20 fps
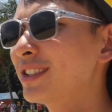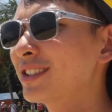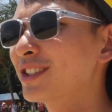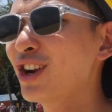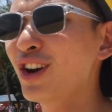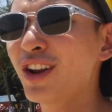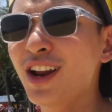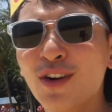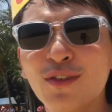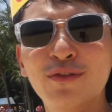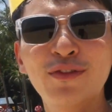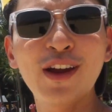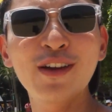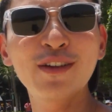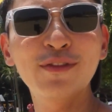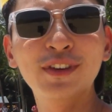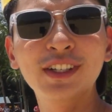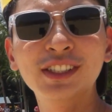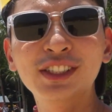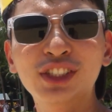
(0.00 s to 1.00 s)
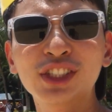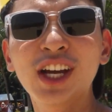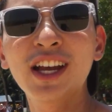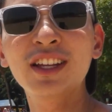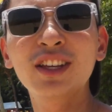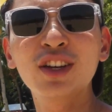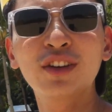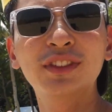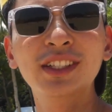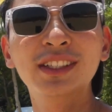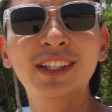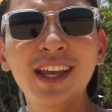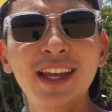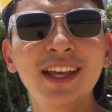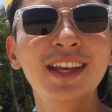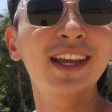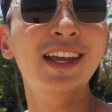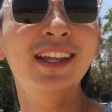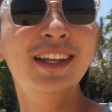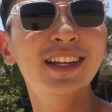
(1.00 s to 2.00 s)
Just got our very first shiny of the
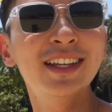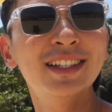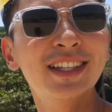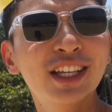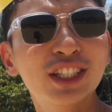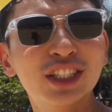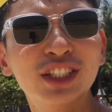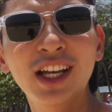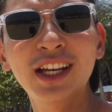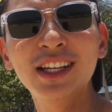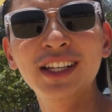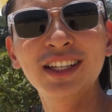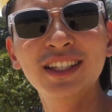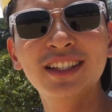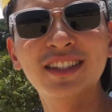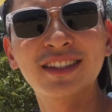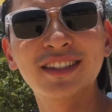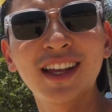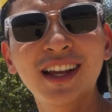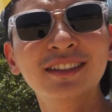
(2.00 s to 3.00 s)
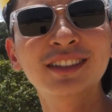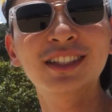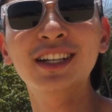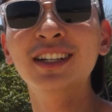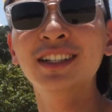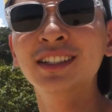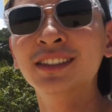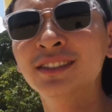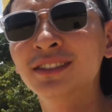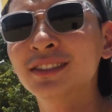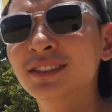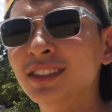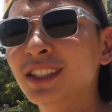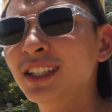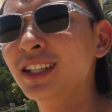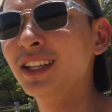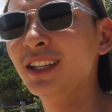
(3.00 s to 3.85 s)
day and it is a shiny Sunkern.